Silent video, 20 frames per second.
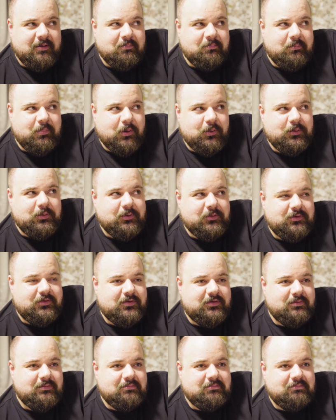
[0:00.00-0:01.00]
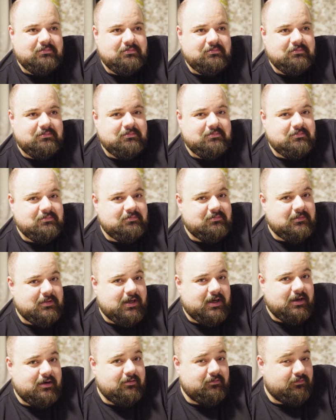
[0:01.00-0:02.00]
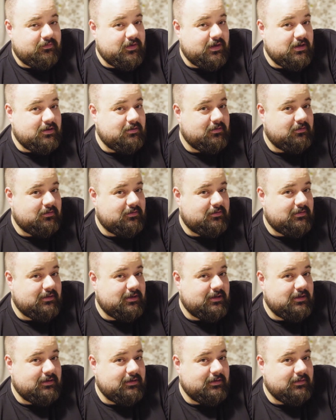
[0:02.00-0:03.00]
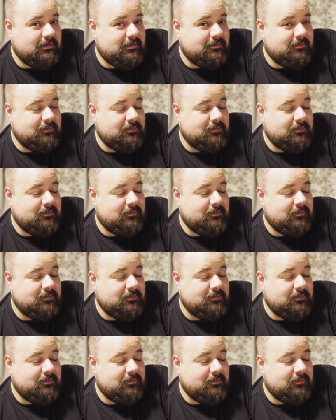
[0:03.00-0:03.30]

bonus kind of video thing.